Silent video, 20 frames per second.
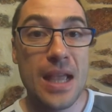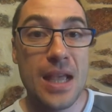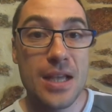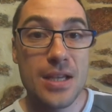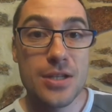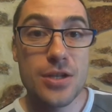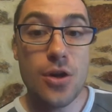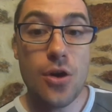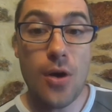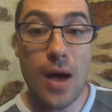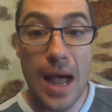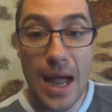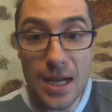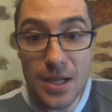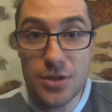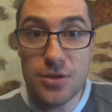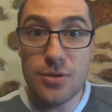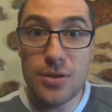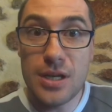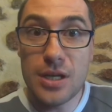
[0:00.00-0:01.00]
So
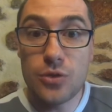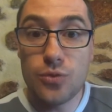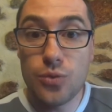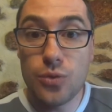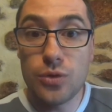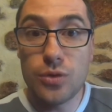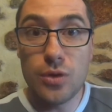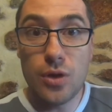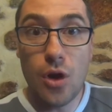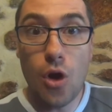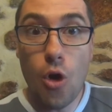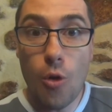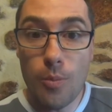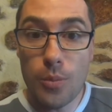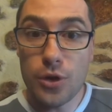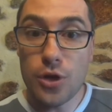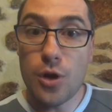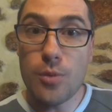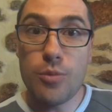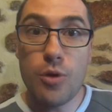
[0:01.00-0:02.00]
actually it would
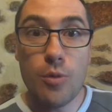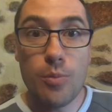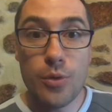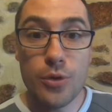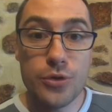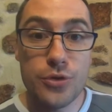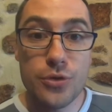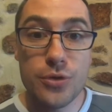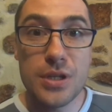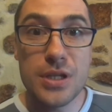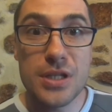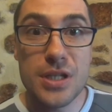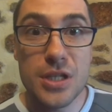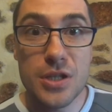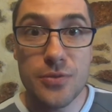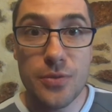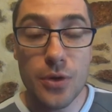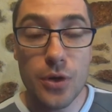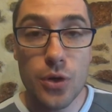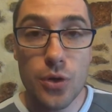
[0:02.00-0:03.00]
open up opportunities
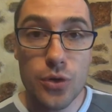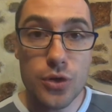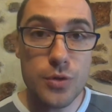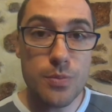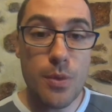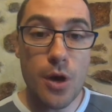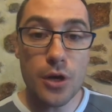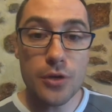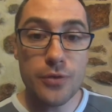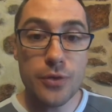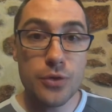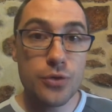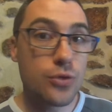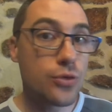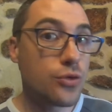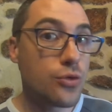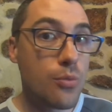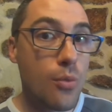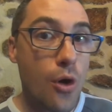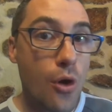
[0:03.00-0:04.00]
for your smartphone to
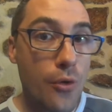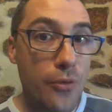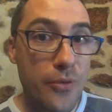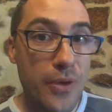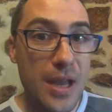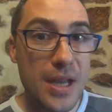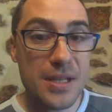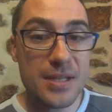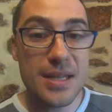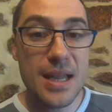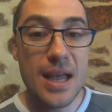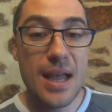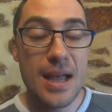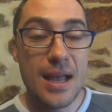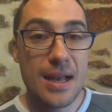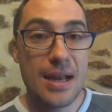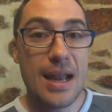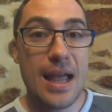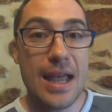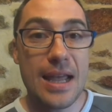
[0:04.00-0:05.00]
do more things
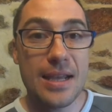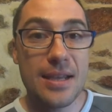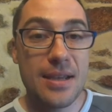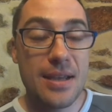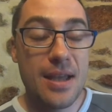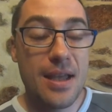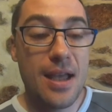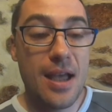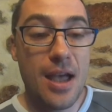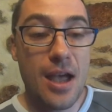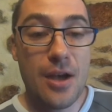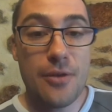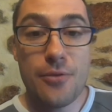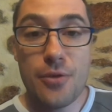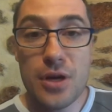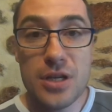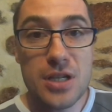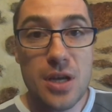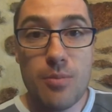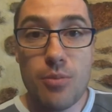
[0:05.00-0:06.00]
like, uh, for
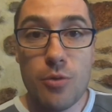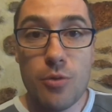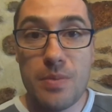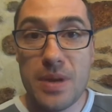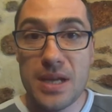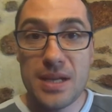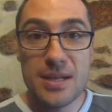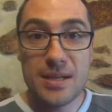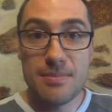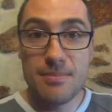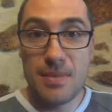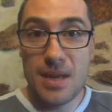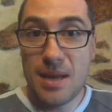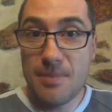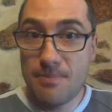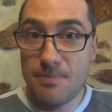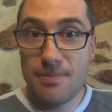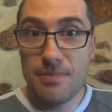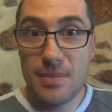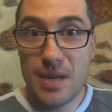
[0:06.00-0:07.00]
example, be, it,
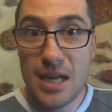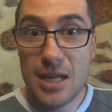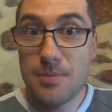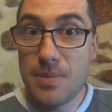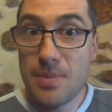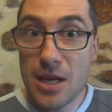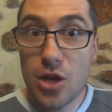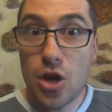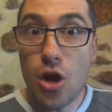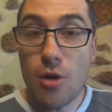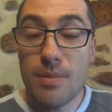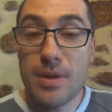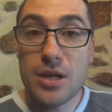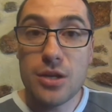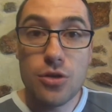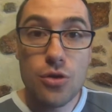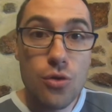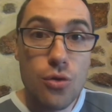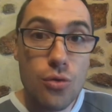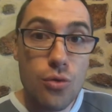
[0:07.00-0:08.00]
it, becoming
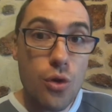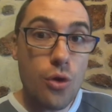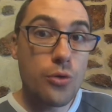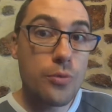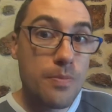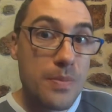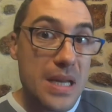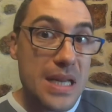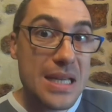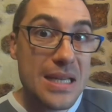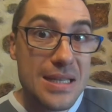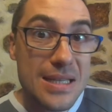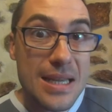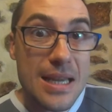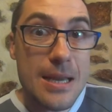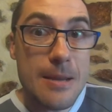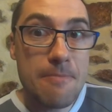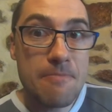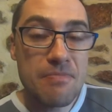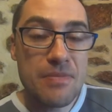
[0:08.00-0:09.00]
your own
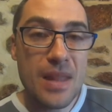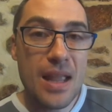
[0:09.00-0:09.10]
PC.